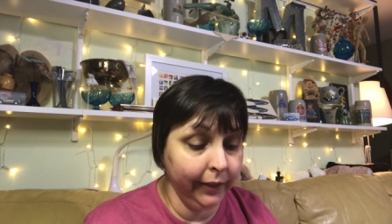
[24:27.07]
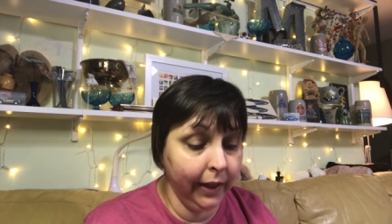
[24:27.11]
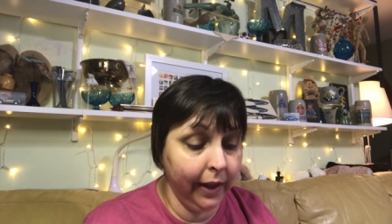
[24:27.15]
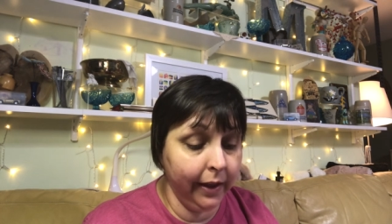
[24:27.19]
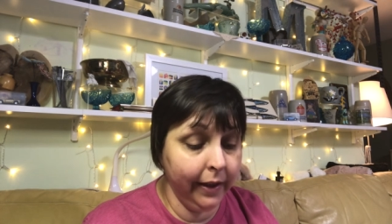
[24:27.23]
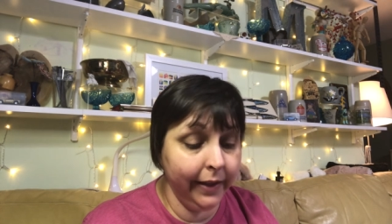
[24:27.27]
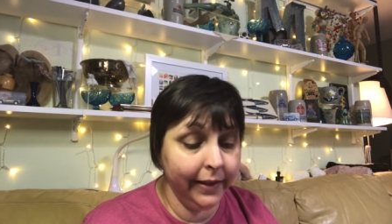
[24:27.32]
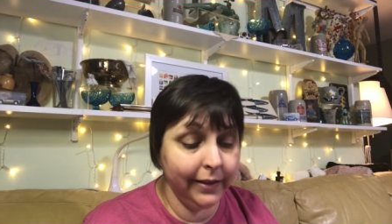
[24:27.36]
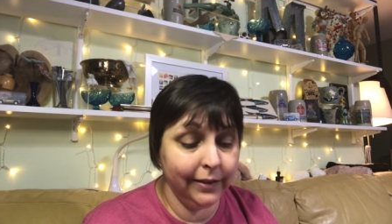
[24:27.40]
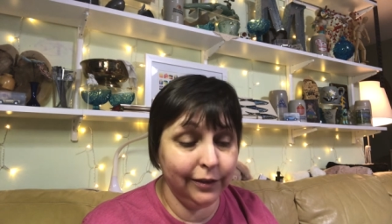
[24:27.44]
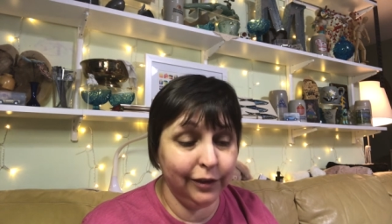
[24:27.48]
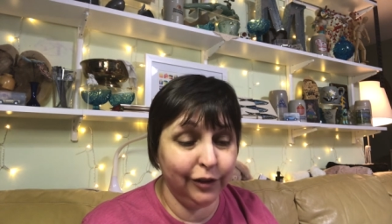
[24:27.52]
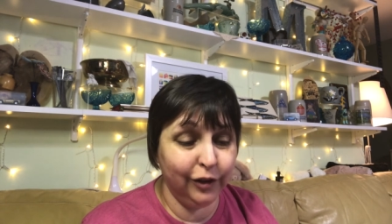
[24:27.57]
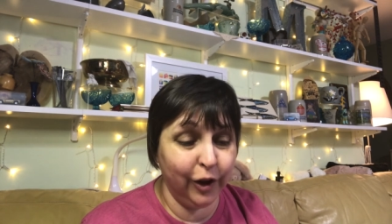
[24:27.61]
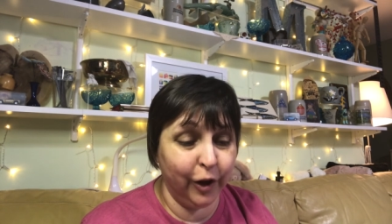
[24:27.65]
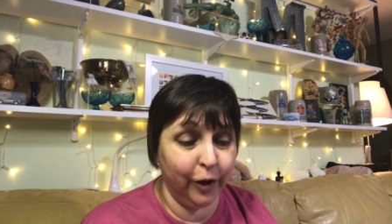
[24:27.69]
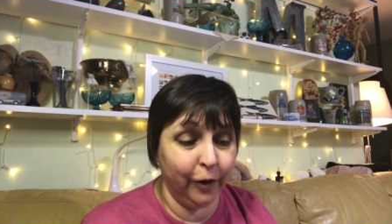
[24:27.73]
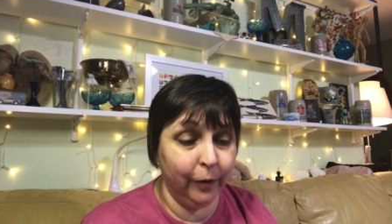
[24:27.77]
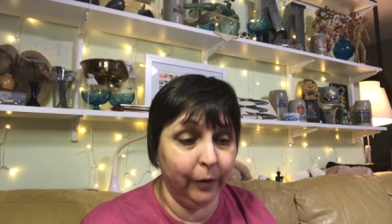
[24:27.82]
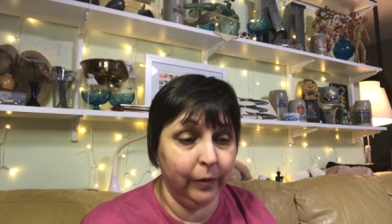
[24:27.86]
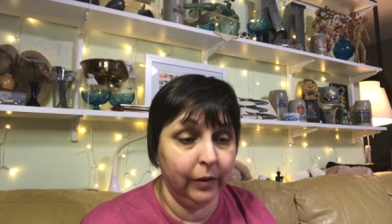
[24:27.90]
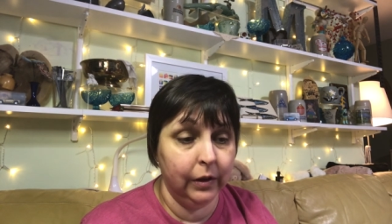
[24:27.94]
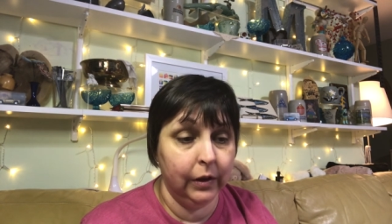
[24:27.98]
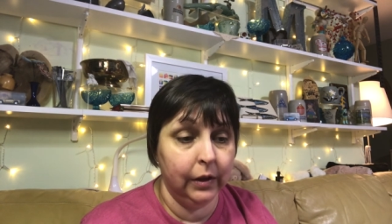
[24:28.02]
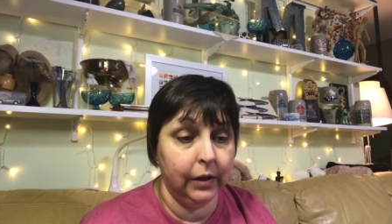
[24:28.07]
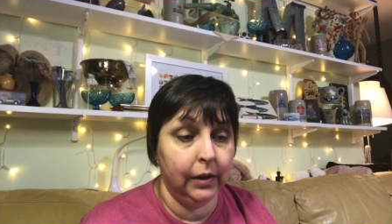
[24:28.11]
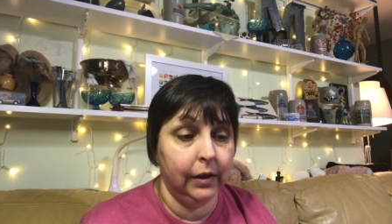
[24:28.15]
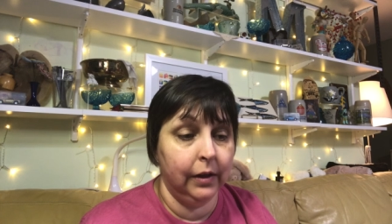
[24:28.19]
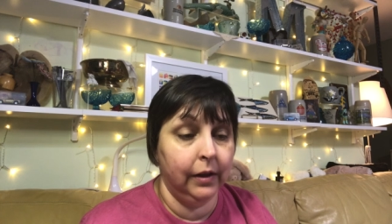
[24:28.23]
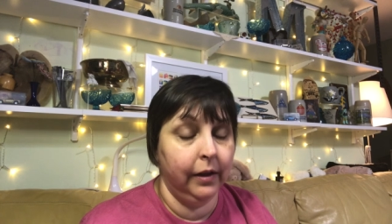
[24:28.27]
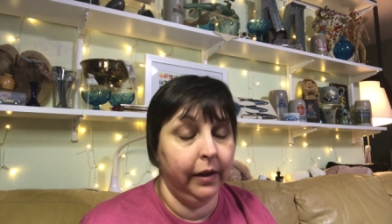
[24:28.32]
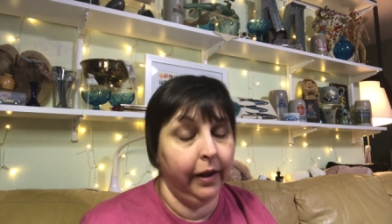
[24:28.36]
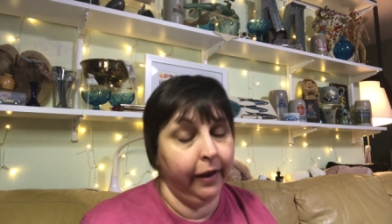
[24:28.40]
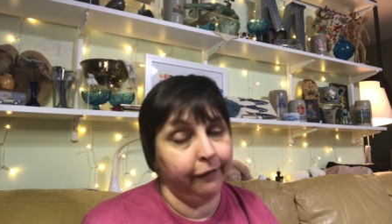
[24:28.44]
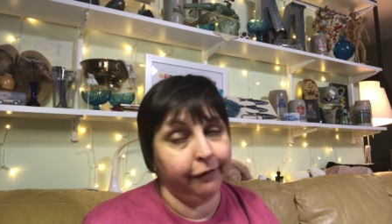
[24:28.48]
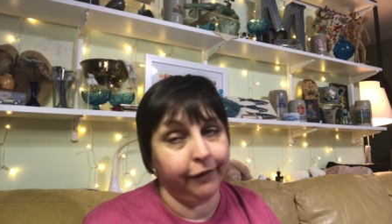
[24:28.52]
And so
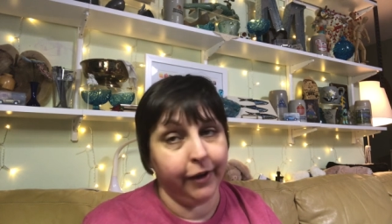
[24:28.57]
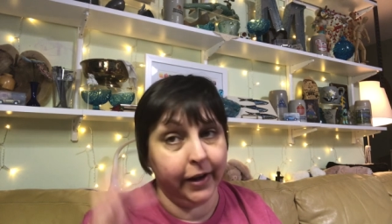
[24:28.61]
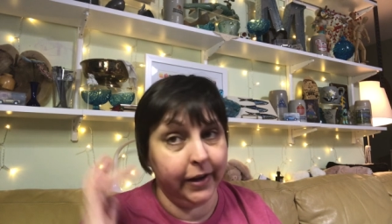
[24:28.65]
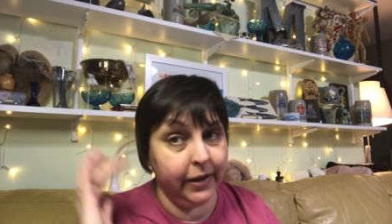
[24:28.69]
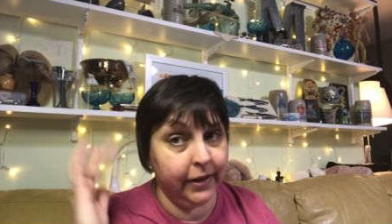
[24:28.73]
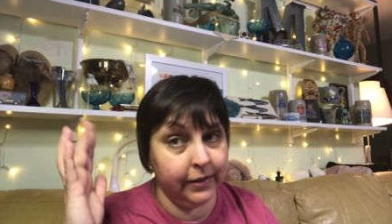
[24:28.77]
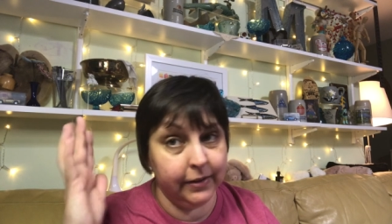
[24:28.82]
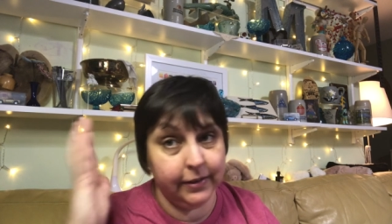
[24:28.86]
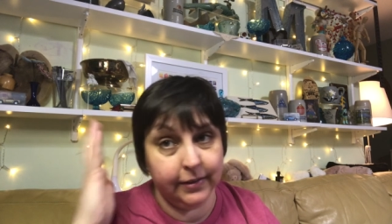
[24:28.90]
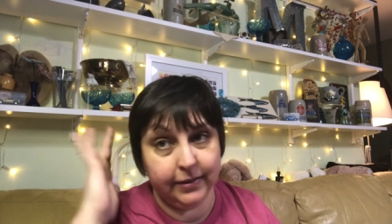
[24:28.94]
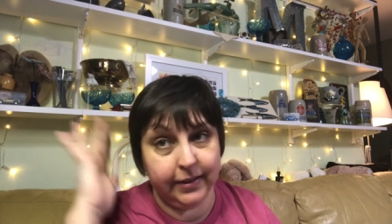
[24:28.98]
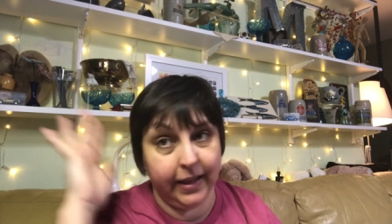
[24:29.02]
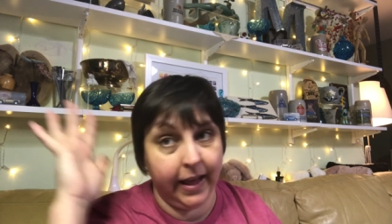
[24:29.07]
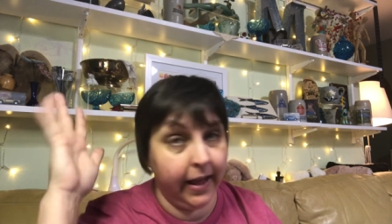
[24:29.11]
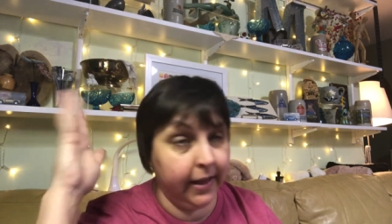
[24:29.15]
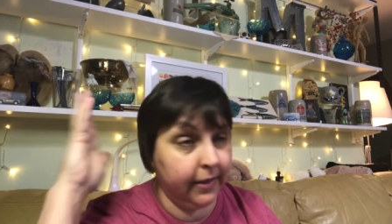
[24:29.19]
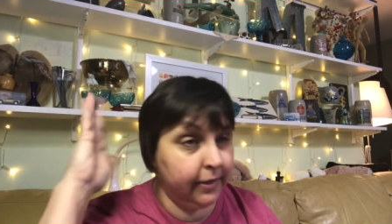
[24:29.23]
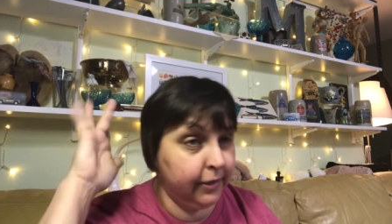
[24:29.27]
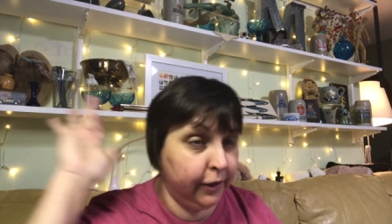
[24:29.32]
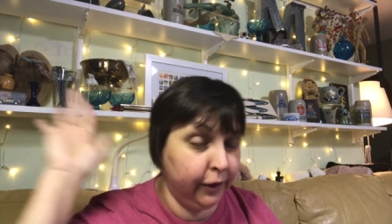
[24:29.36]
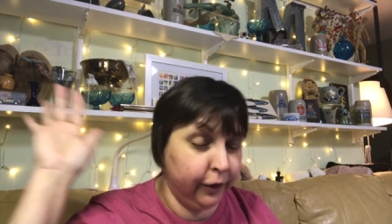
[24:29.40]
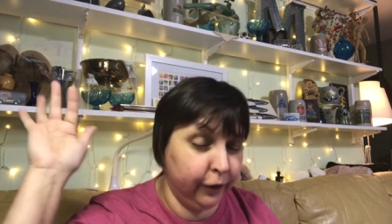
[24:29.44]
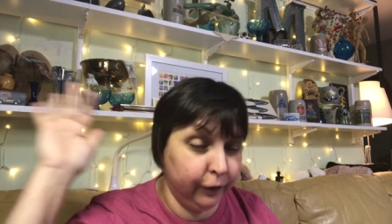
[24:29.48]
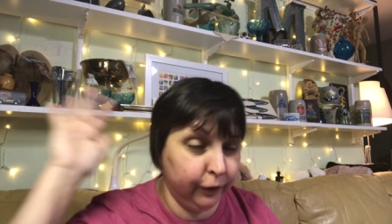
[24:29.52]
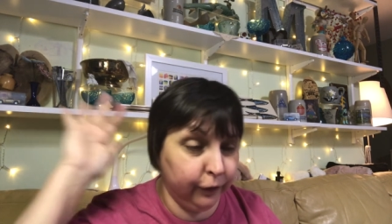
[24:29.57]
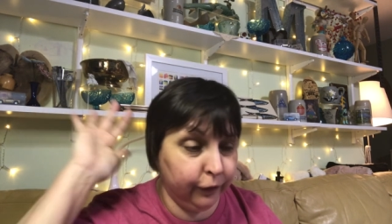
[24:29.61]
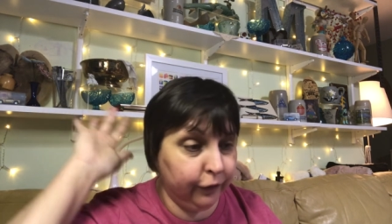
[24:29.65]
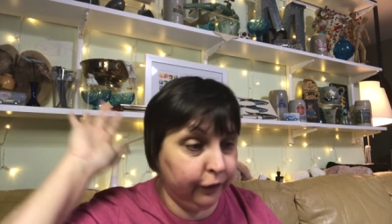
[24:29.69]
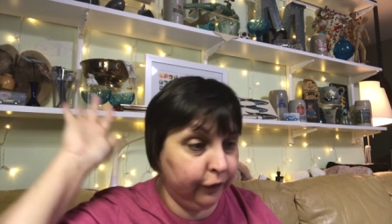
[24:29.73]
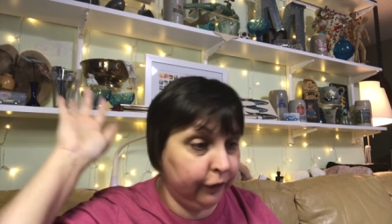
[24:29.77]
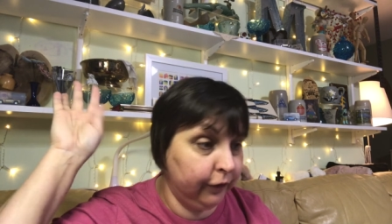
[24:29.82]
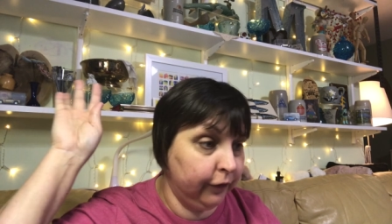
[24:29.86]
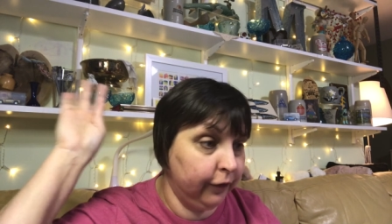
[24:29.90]
I've kind of just had those